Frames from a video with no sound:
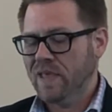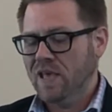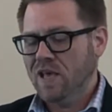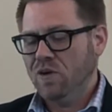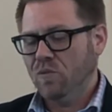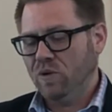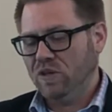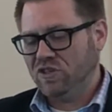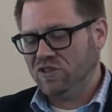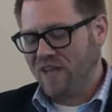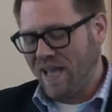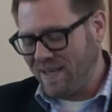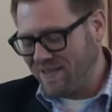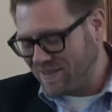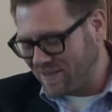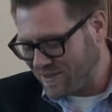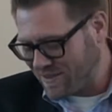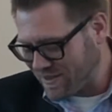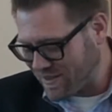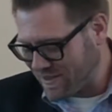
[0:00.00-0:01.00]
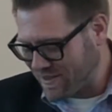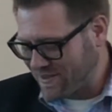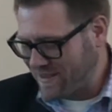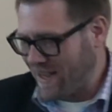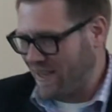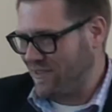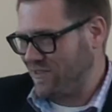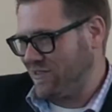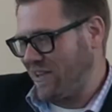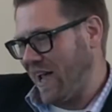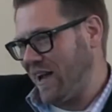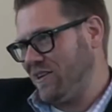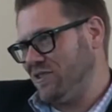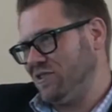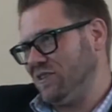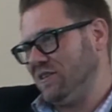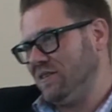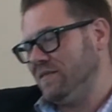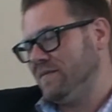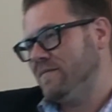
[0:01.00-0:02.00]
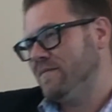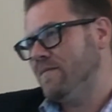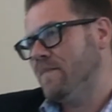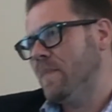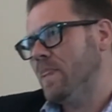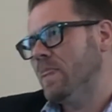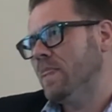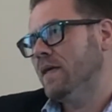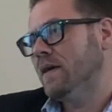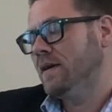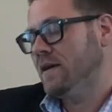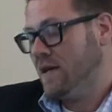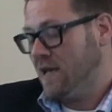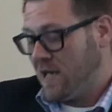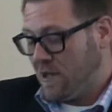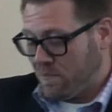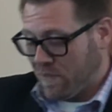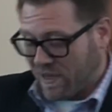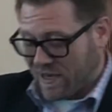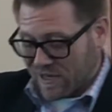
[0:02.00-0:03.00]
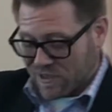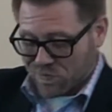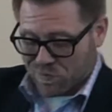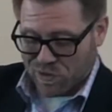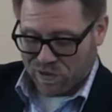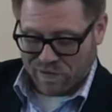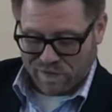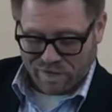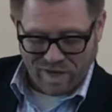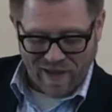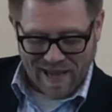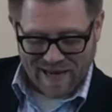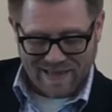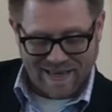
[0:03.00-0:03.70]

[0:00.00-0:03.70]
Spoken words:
Which takes us to this next section, because we're going to find